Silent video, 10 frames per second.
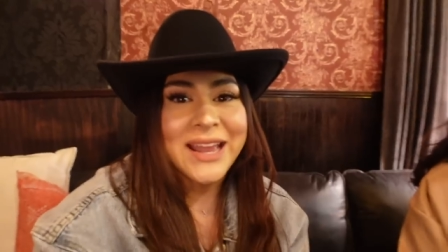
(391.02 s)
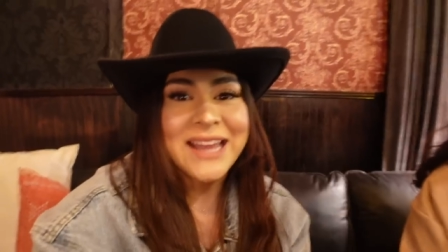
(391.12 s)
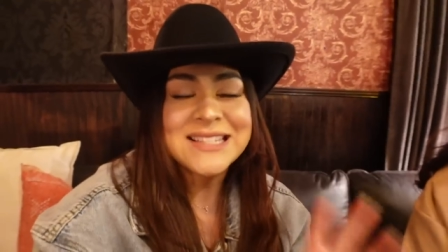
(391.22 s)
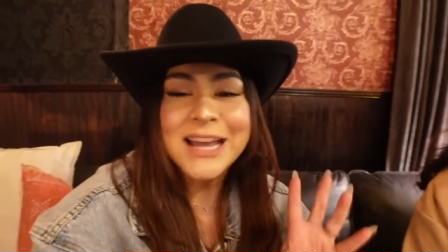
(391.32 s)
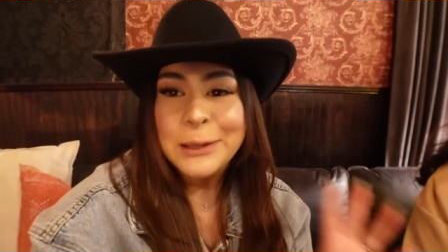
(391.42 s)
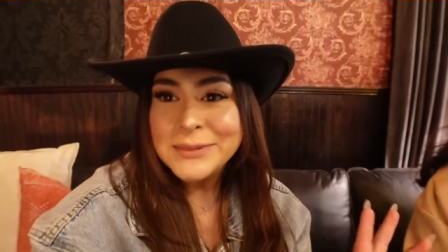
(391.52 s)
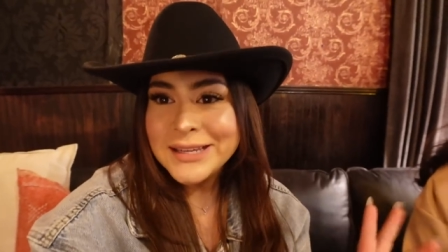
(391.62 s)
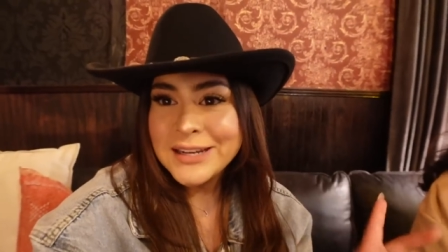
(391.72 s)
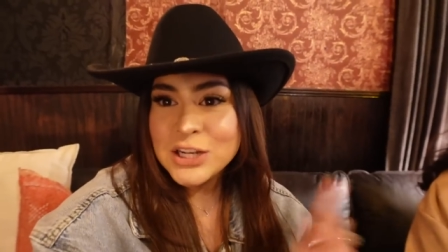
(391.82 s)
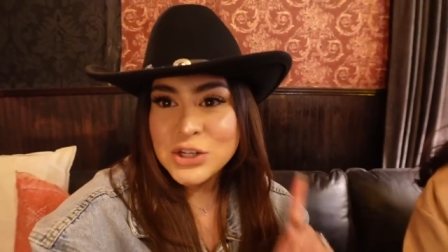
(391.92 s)
guys,
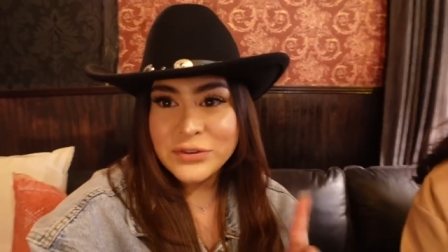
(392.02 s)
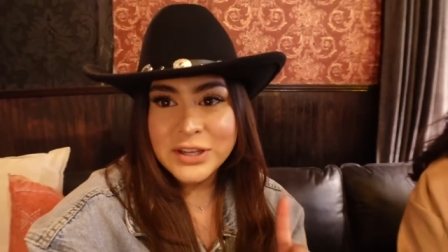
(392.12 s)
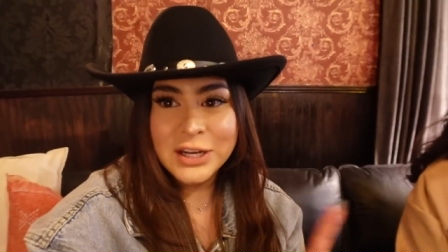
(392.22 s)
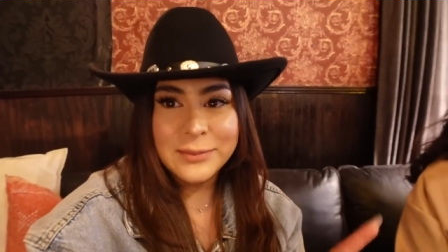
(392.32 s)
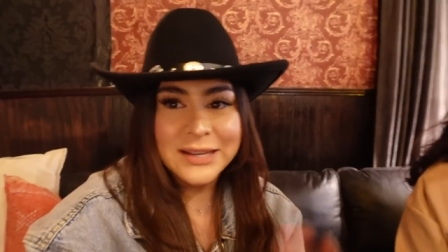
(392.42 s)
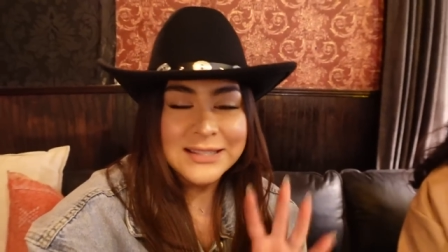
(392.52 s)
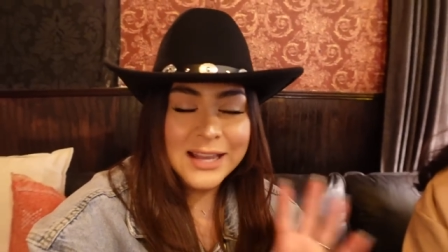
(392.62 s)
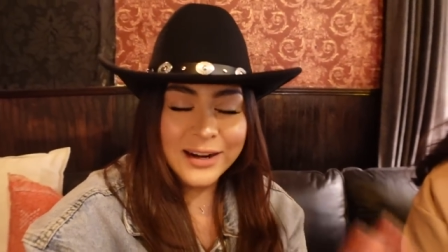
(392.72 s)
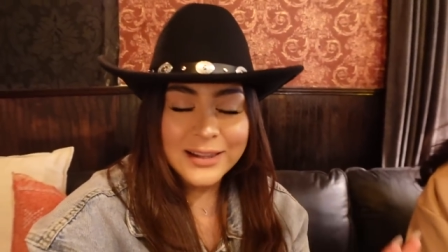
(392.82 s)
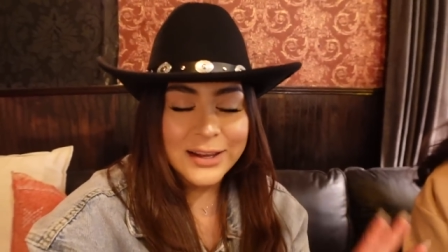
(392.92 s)
update. Not sure if you can hear me. It's
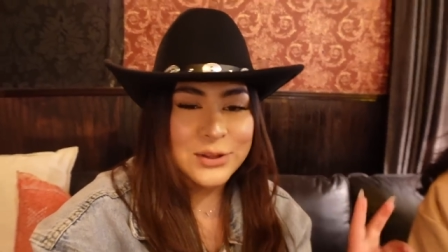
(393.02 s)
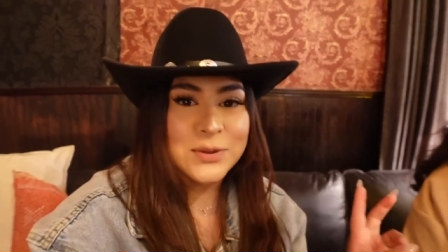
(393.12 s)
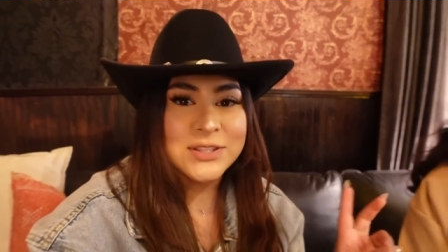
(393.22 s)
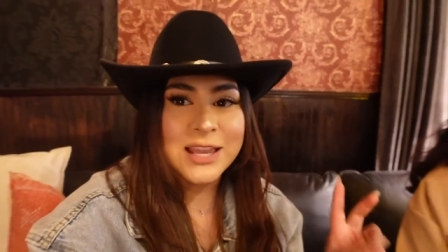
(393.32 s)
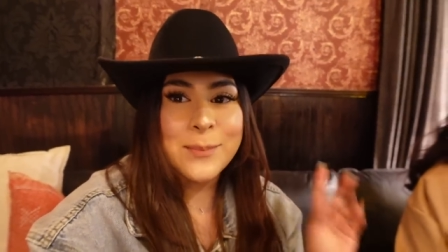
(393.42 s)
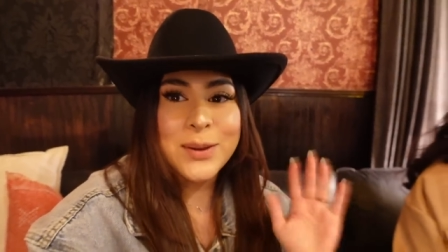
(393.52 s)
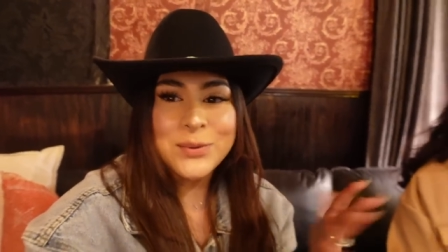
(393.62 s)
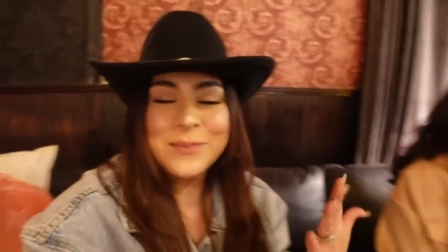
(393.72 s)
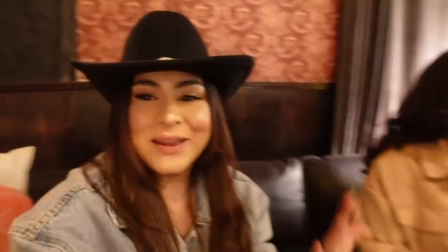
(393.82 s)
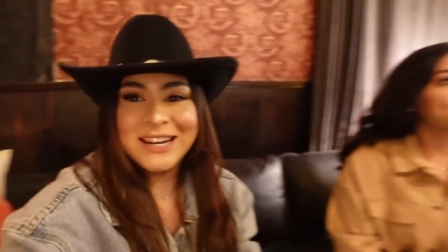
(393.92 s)
kind of loud, the music, but
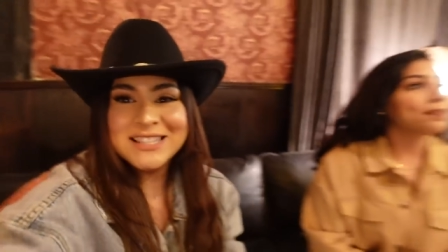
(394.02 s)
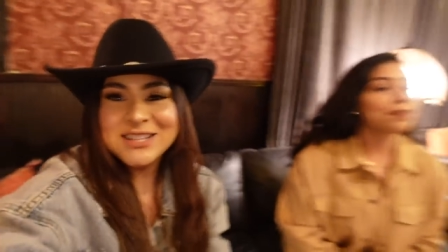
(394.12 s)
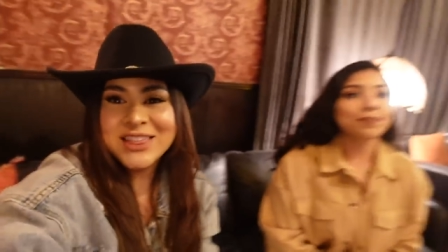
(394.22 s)
we made it to